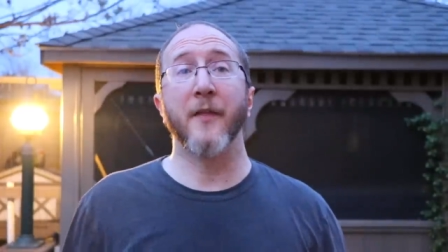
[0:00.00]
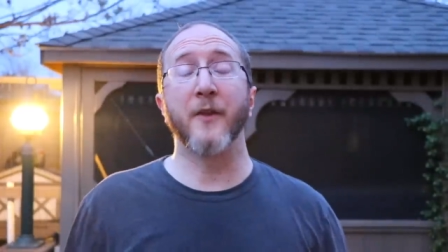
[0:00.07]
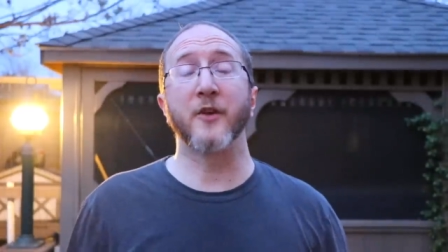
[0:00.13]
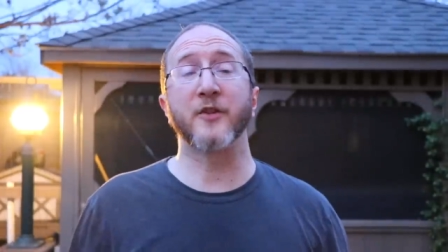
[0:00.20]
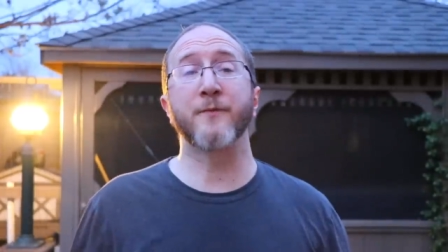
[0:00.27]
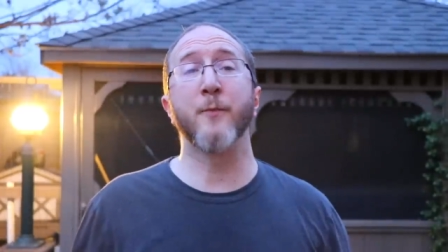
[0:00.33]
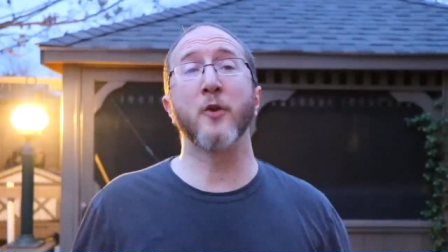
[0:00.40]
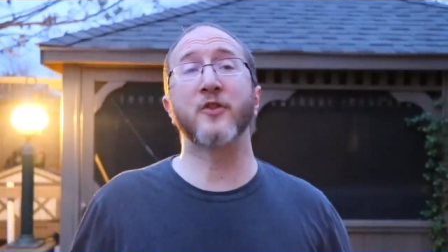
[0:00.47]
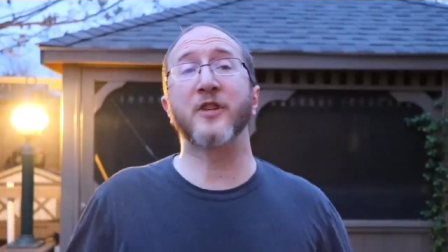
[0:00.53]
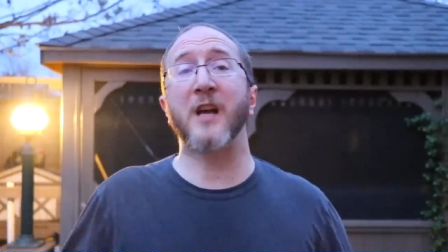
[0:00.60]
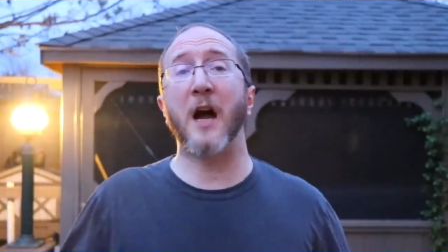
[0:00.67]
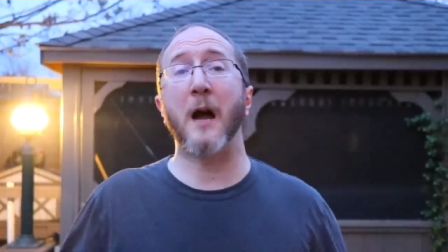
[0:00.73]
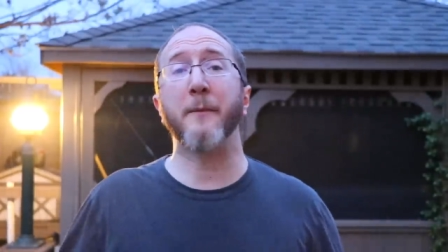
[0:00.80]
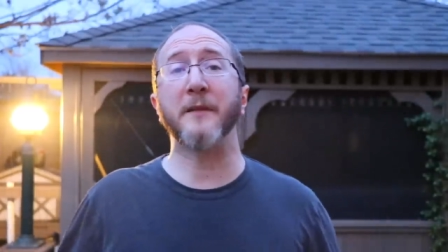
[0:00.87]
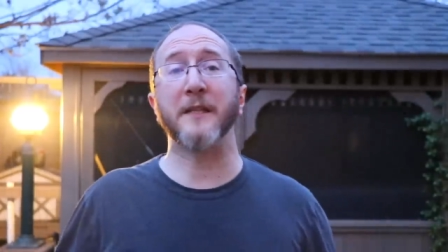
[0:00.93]
there's most
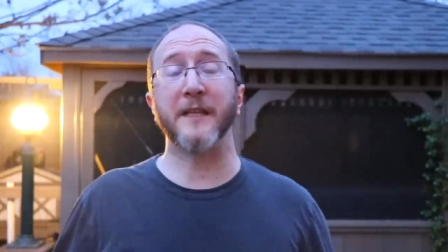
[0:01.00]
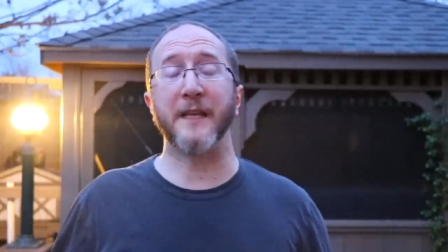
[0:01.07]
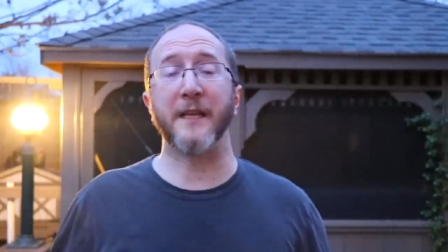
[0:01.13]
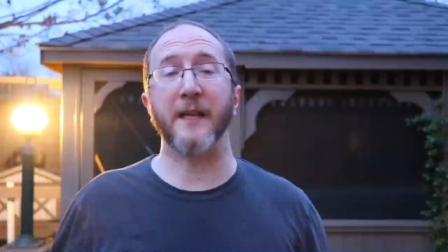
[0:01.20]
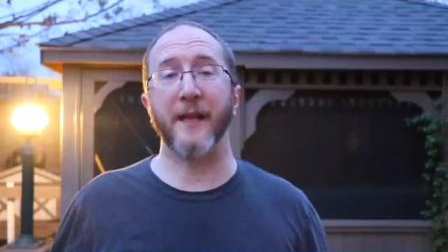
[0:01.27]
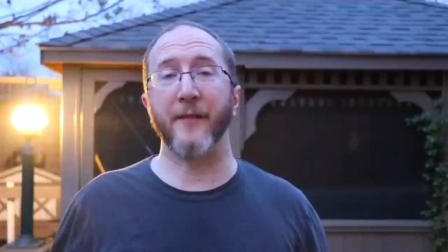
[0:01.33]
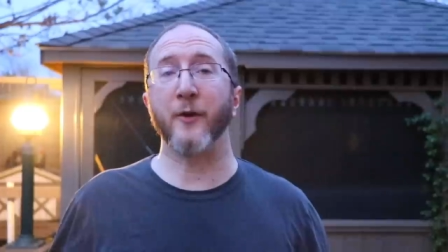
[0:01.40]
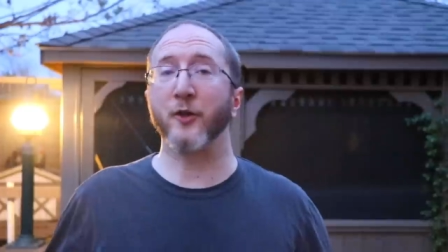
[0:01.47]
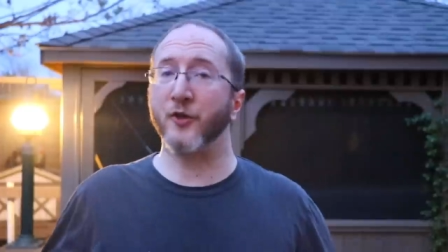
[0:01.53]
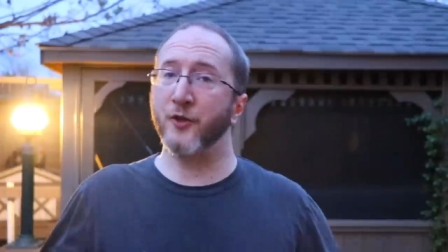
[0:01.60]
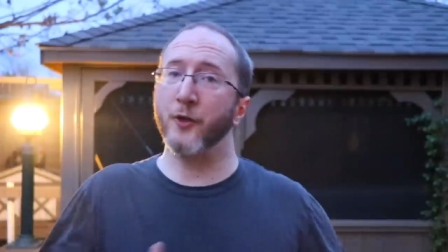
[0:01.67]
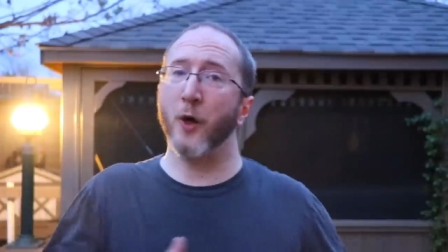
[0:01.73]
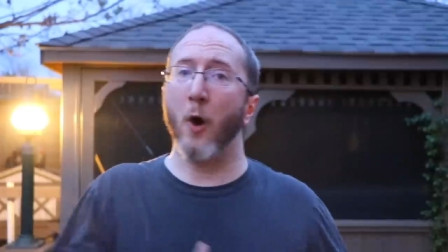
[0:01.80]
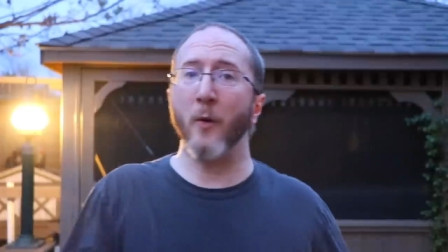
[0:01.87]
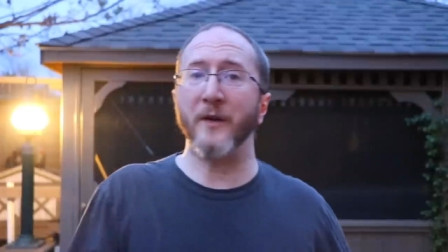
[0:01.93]
commonly and there
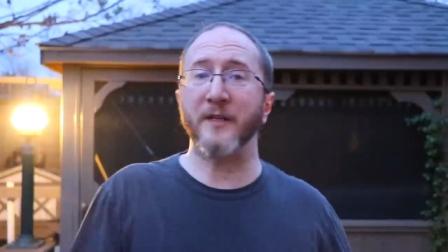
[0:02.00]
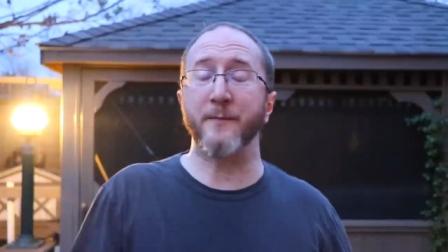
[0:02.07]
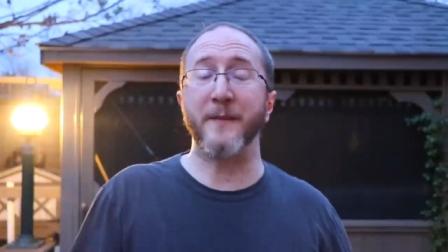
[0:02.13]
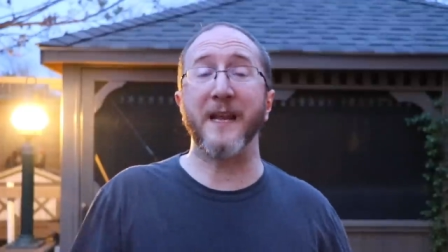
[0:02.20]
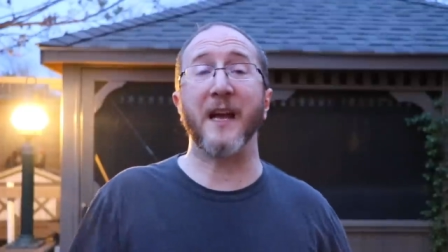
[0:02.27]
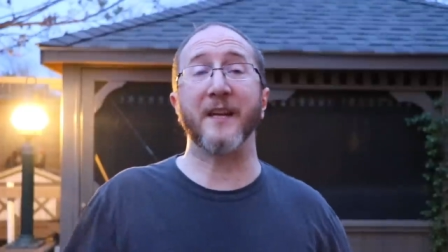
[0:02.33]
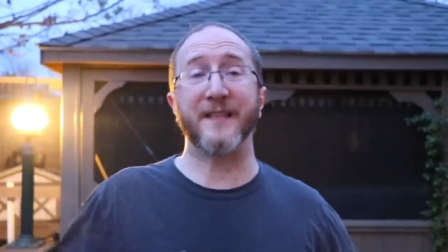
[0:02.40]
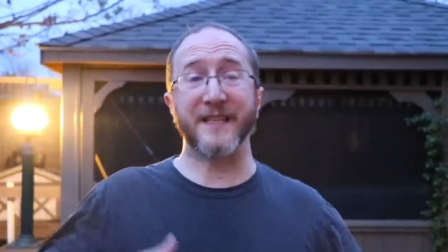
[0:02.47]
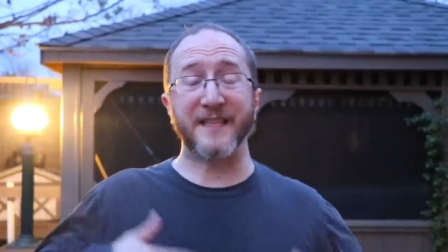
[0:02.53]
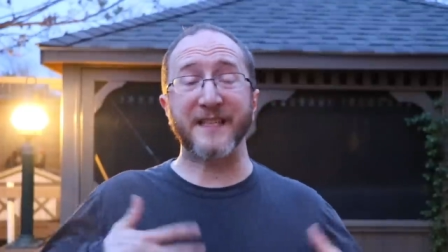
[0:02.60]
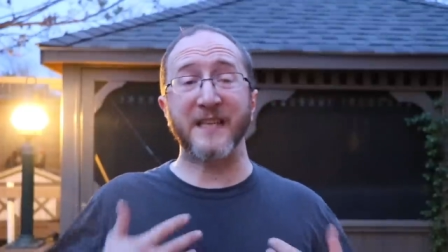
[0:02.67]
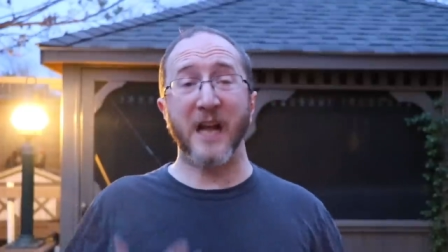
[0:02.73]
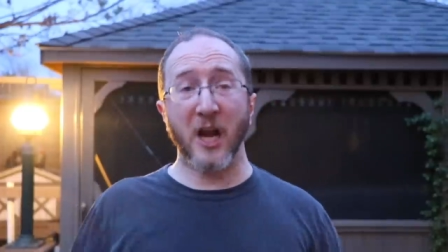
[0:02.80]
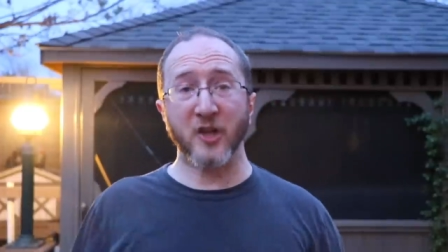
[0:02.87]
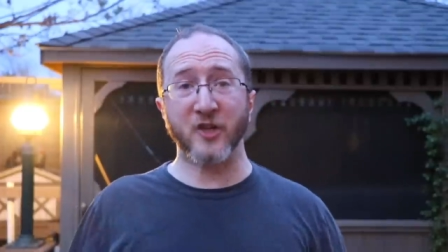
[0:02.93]
should always be a
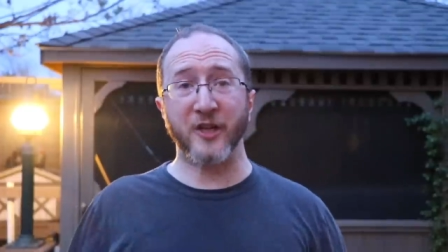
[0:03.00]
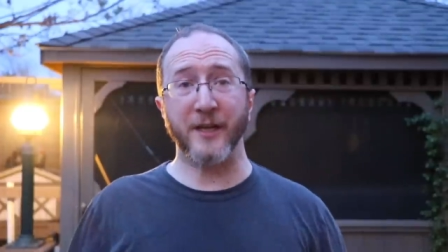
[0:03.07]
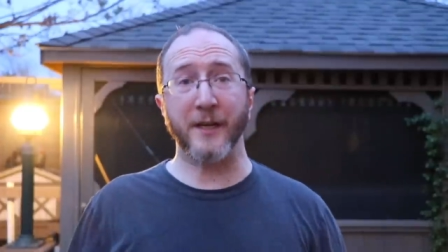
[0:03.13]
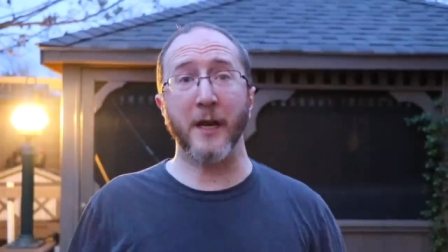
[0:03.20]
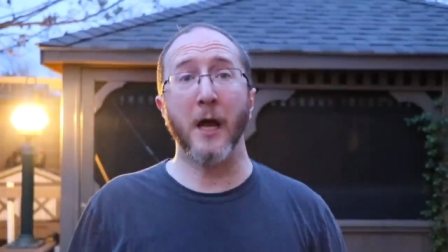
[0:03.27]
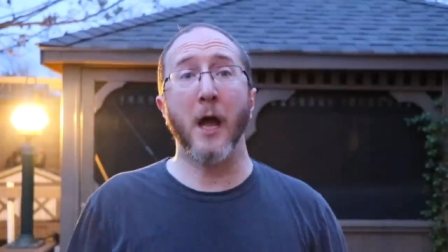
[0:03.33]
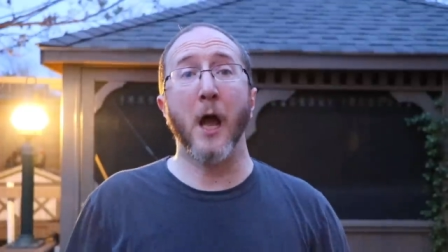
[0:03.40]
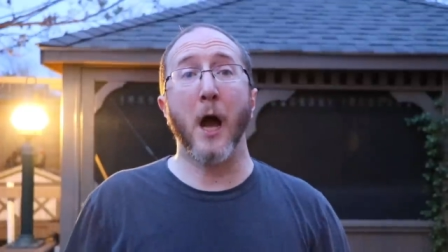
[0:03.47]
discussion